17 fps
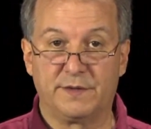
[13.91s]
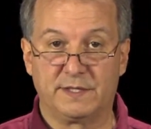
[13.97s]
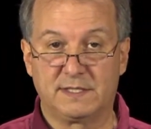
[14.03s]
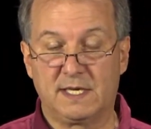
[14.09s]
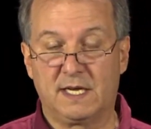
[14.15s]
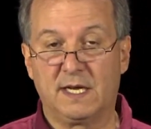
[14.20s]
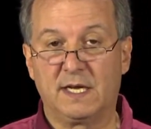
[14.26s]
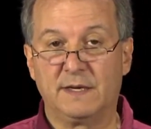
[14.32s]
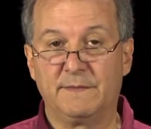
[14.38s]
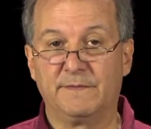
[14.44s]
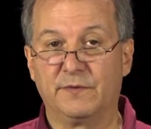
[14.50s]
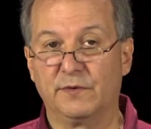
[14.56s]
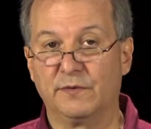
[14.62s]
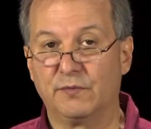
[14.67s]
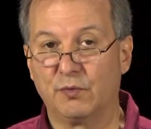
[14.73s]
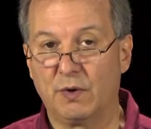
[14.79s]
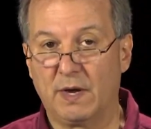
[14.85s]
the time
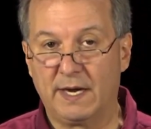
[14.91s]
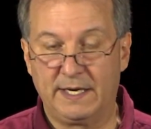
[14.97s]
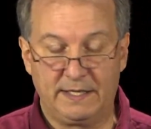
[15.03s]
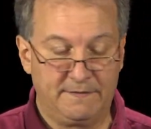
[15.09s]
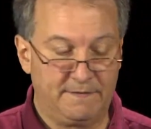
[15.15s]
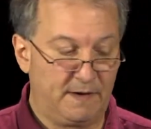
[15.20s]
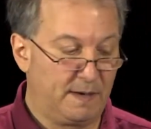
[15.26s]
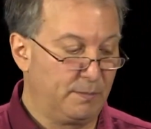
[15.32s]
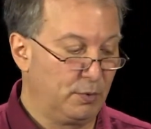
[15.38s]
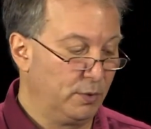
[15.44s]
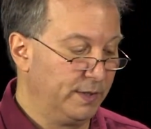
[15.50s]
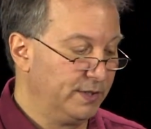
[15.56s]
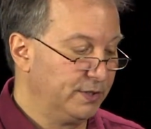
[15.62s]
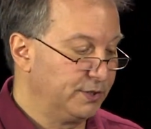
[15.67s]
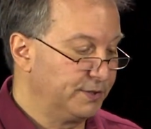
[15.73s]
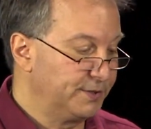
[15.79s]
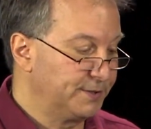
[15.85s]
for a variety of
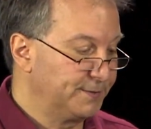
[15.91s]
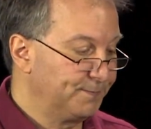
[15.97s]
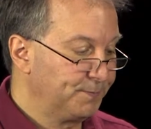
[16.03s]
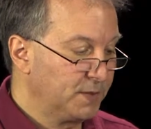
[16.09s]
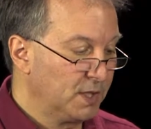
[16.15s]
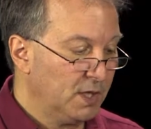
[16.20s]
operations.